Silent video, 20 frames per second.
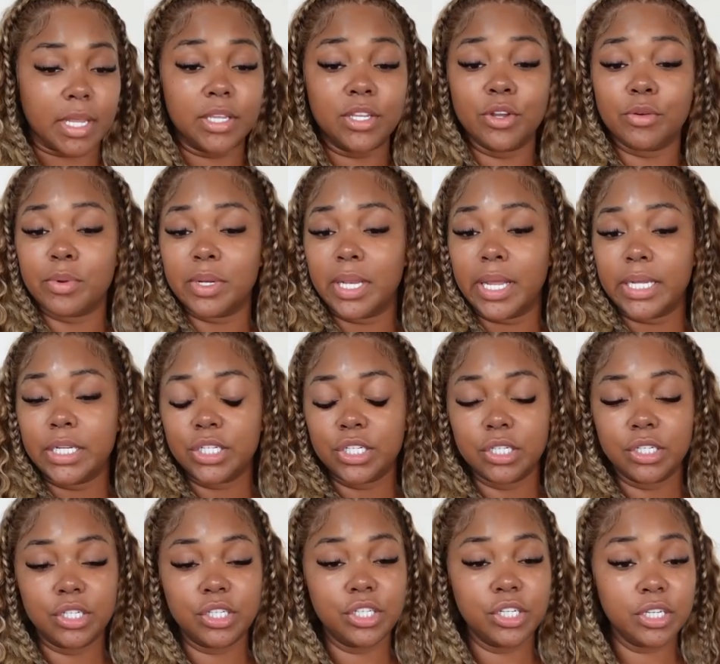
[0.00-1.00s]
your
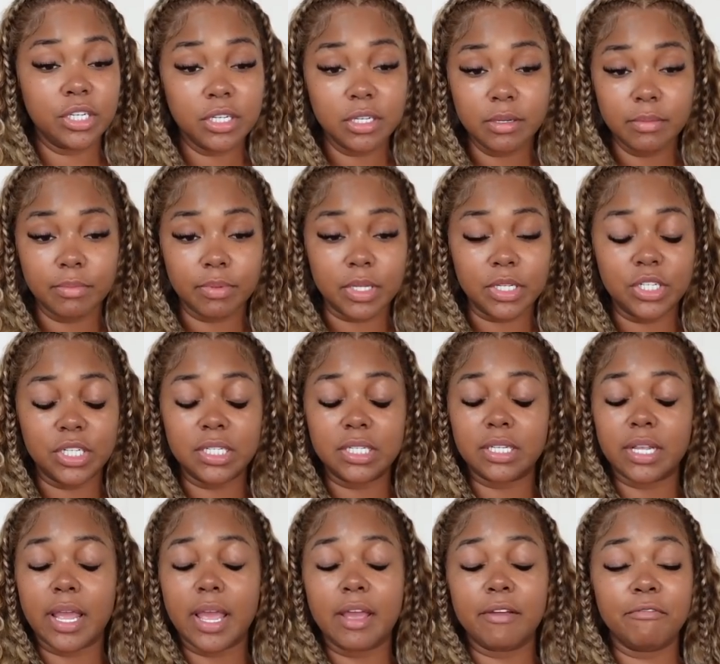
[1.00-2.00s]
relationship,
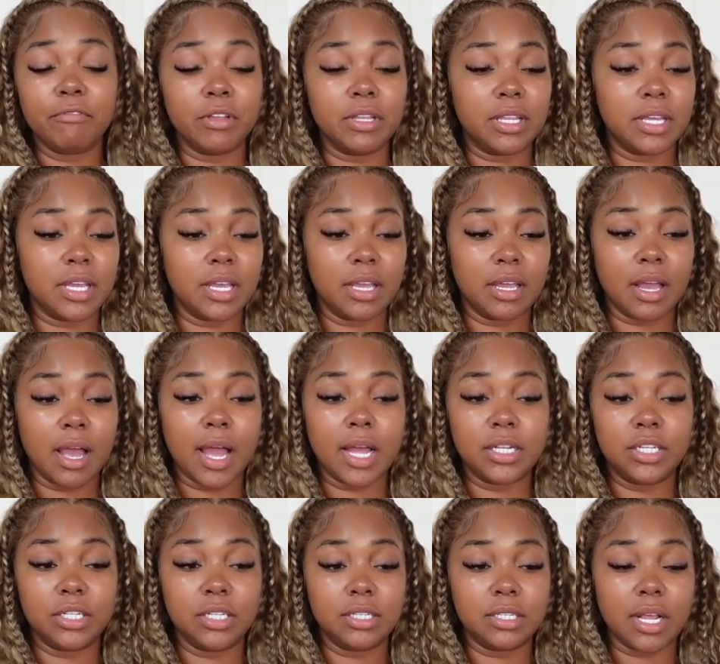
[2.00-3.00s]
just everything. I
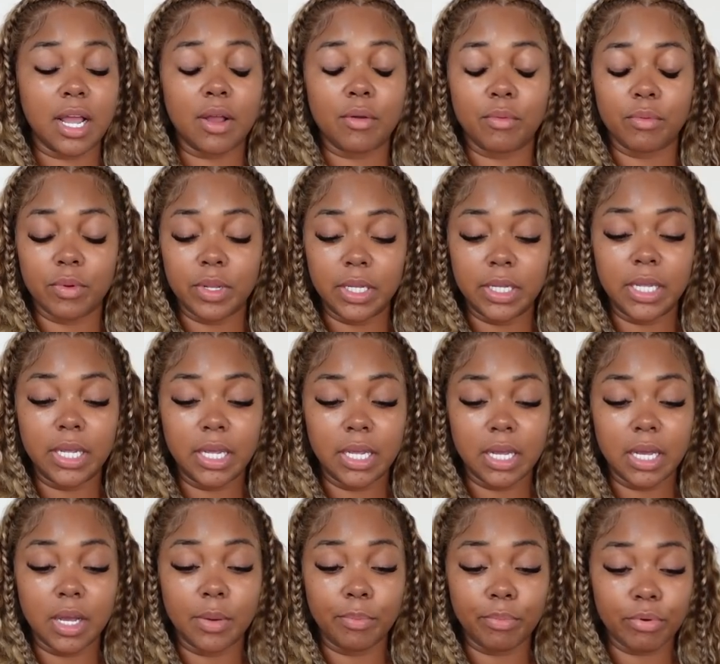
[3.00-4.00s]
really
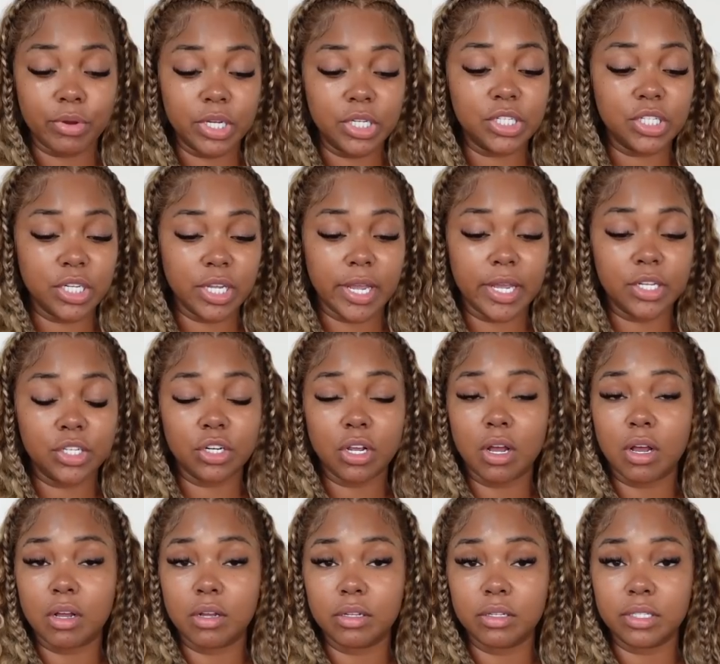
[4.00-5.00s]
appreciate
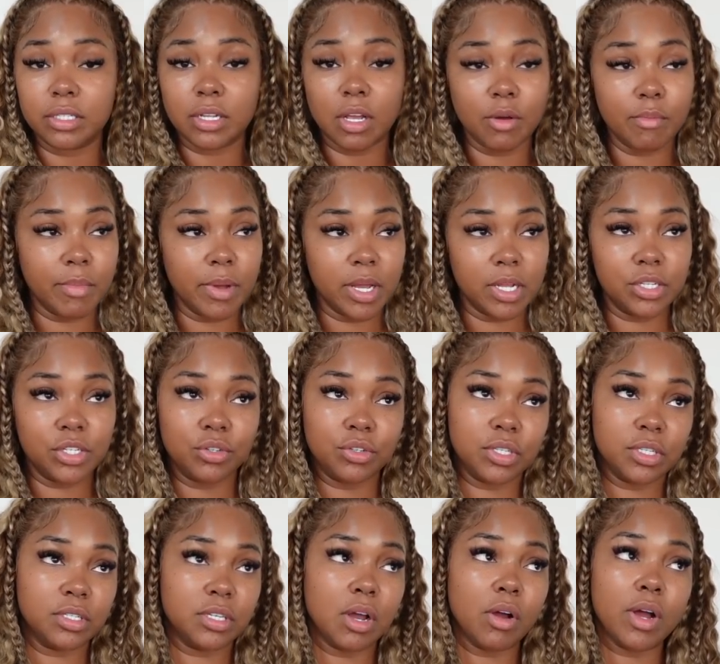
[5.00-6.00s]
y'all so much. You
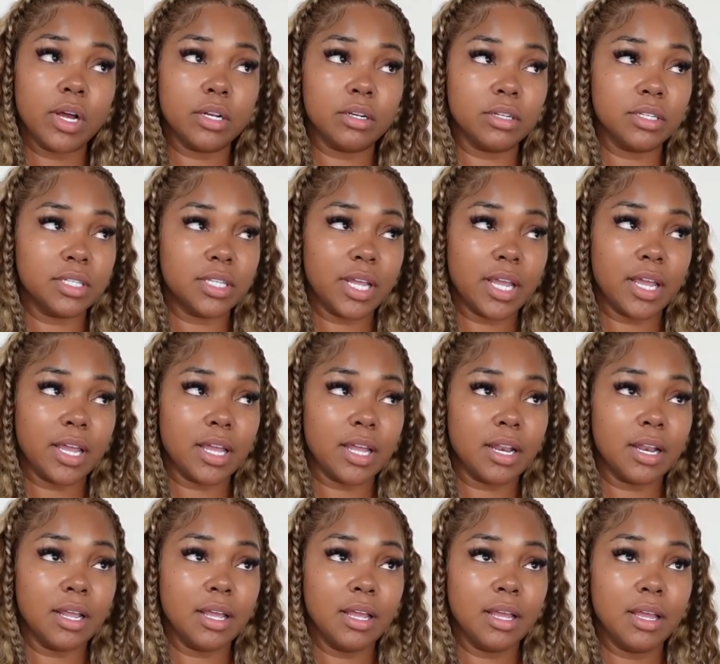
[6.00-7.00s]
just don't
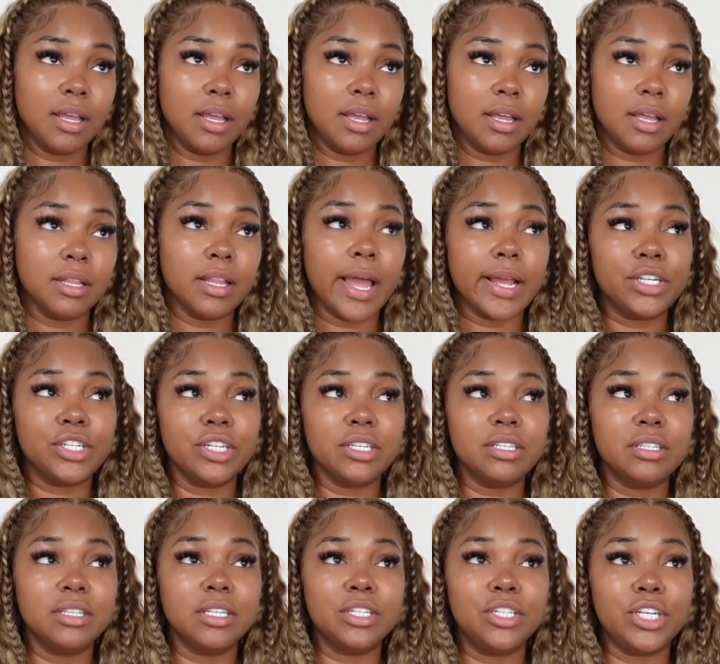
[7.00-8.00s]
understand, like,
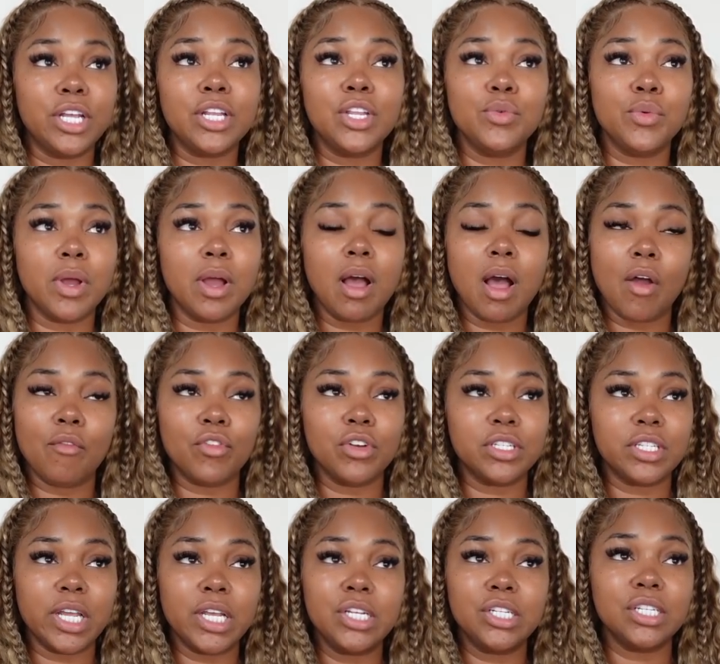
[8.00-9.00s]
just the genuine
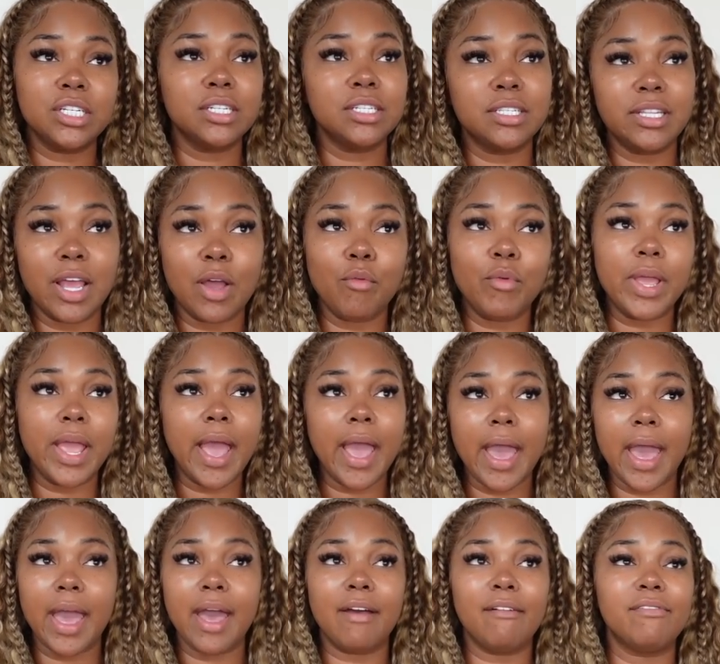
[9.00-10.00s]
conversations that we
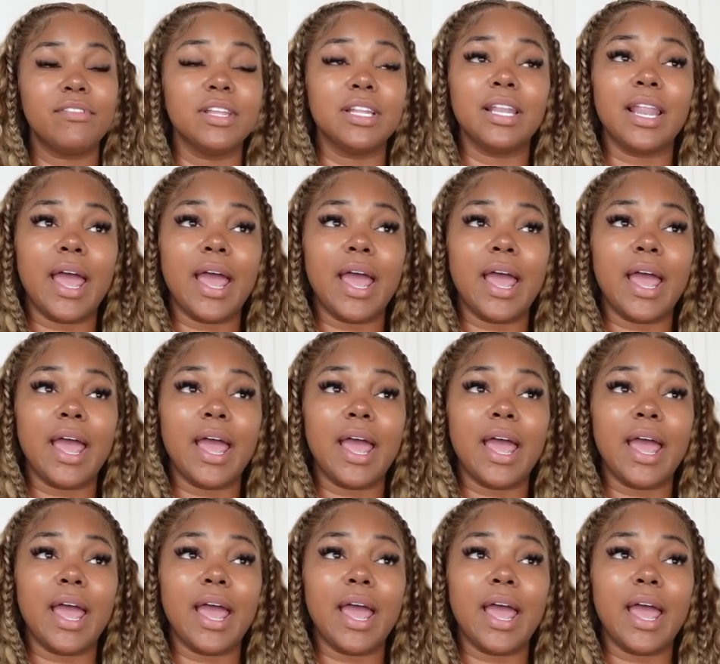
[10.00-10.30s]
have, the